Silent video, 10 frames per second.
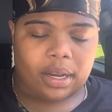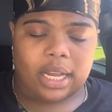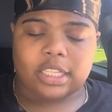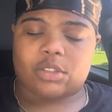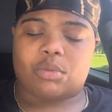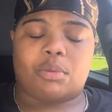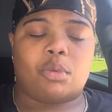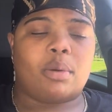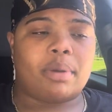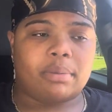I just want
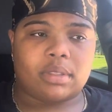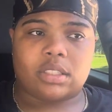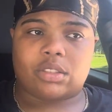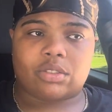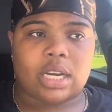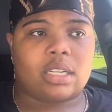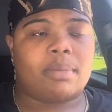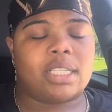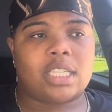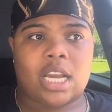more people to subscribe to
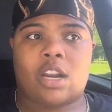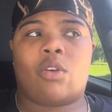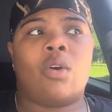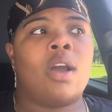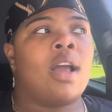my channel.